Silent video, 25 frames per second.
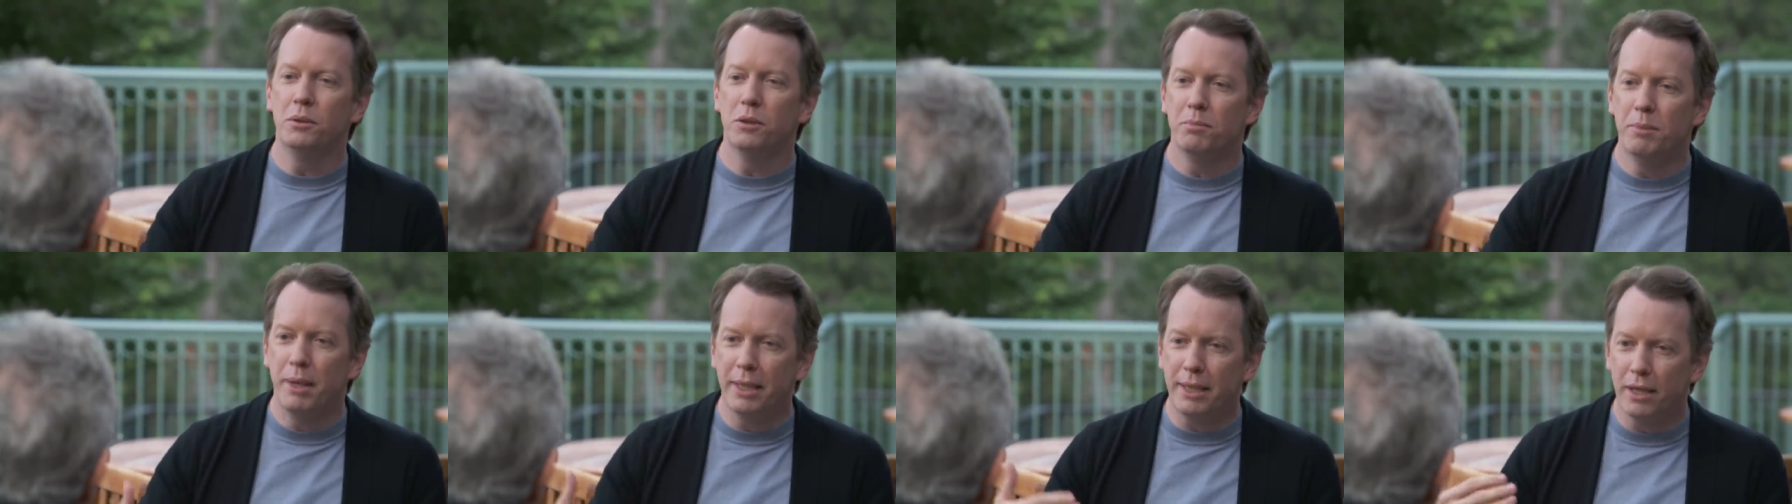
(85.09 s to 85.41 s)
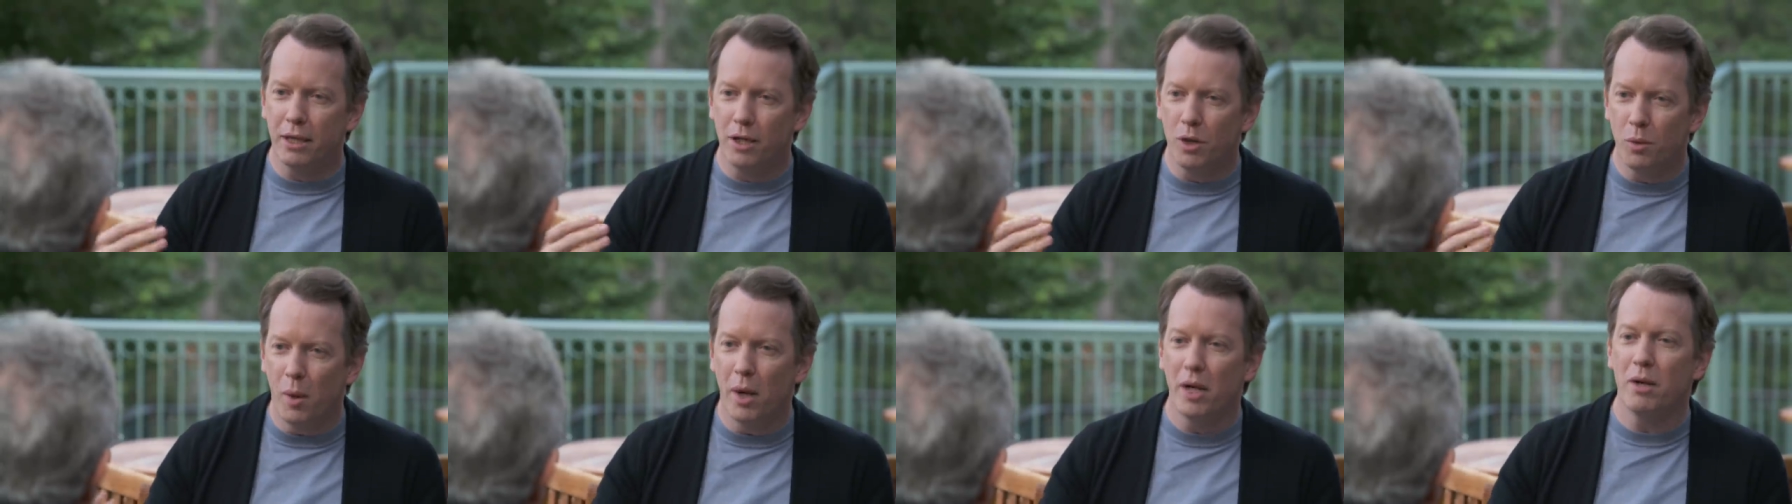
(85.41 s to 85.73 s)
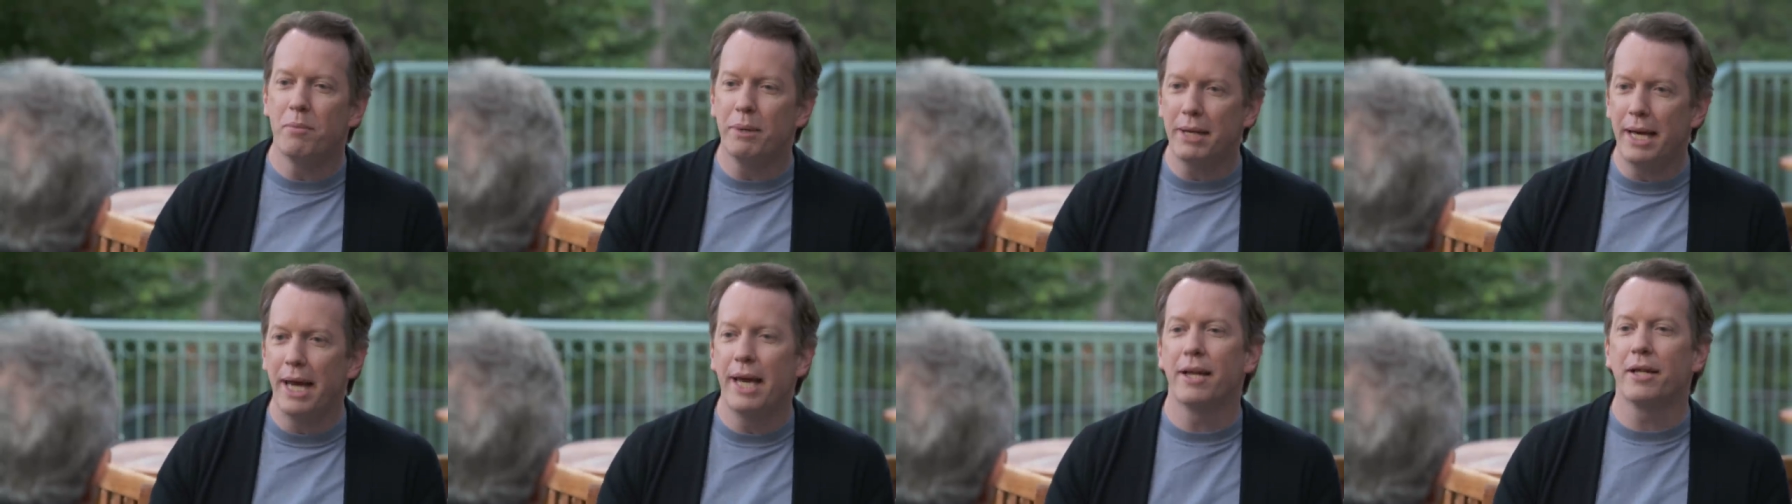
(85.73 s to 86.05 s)
to make a
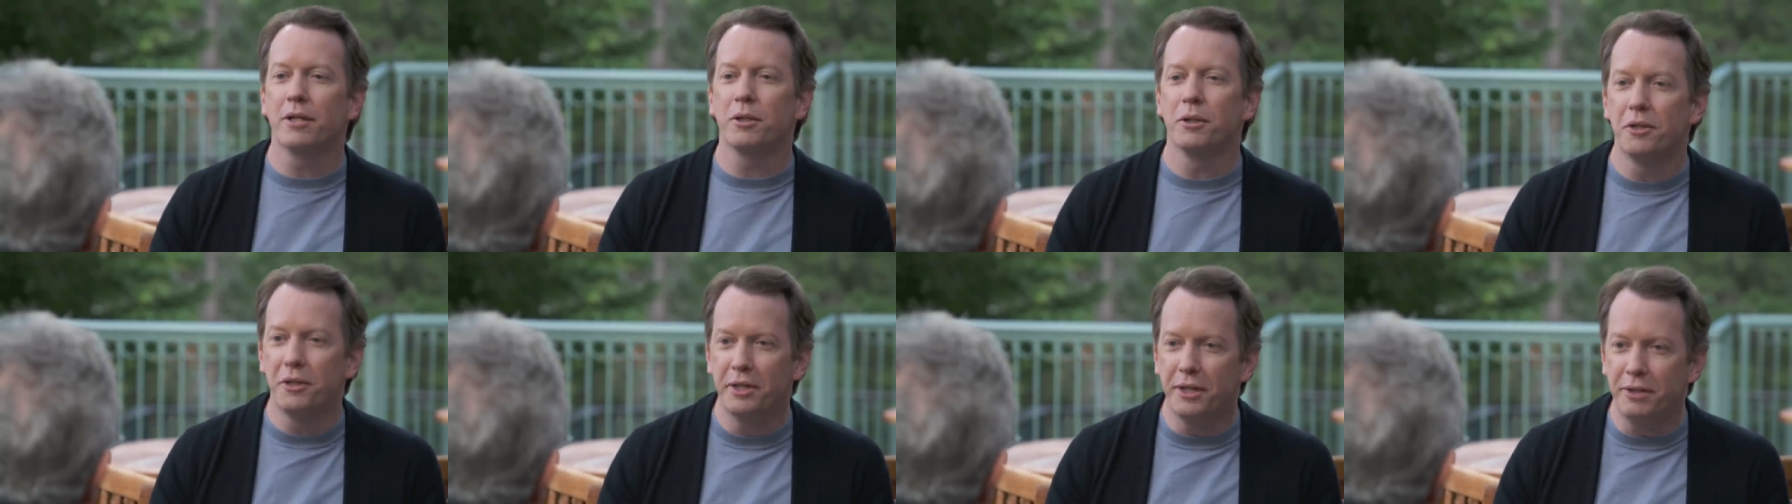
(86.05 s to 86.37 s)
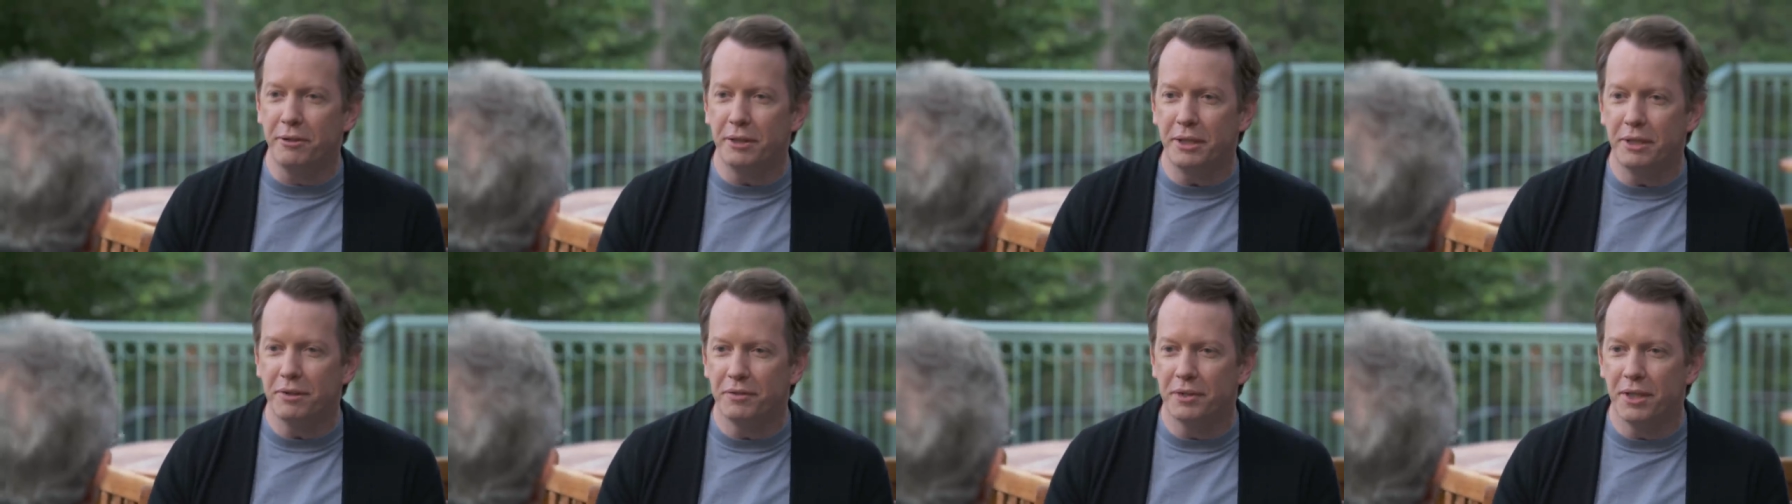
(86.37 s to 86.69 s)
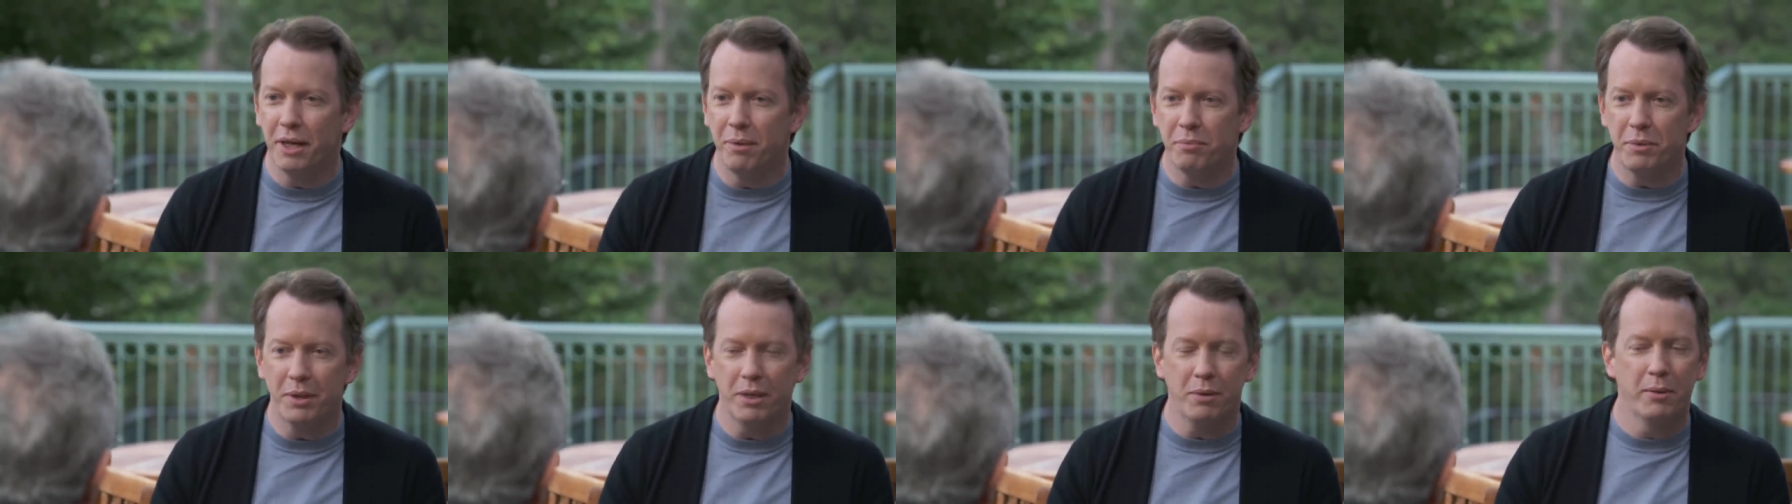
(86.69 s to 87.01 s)
quantum mechanical theory of
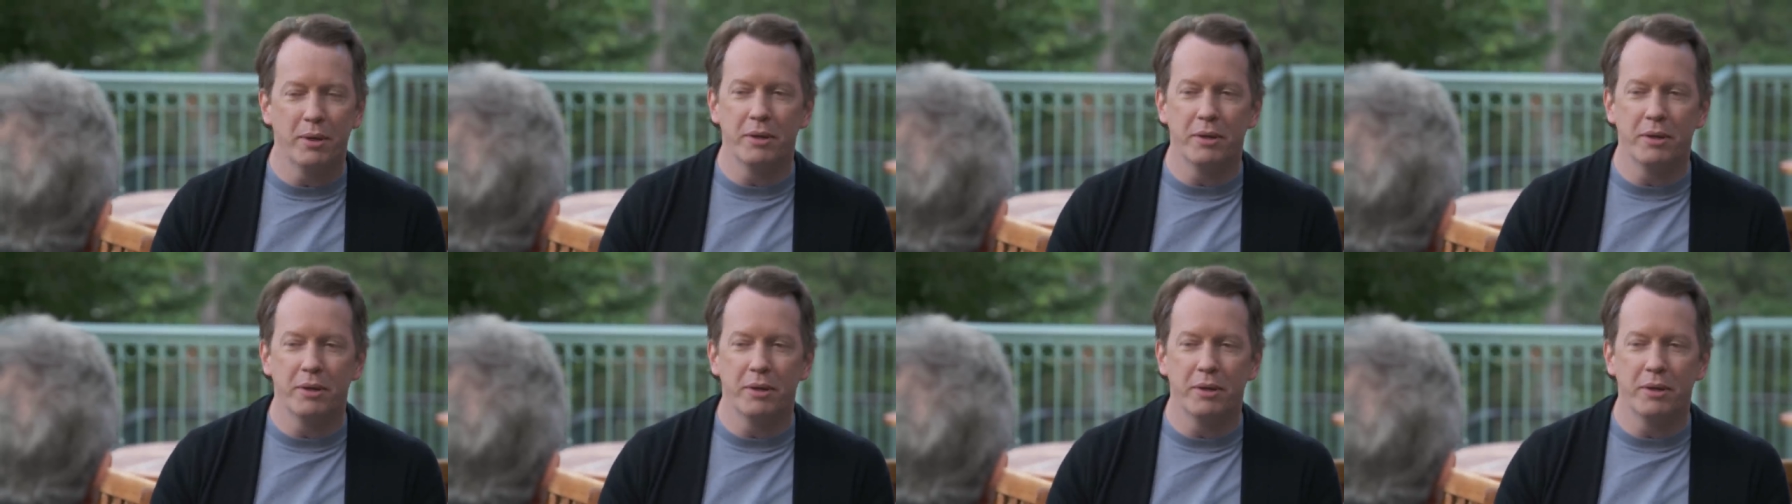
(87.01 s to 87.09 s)
something,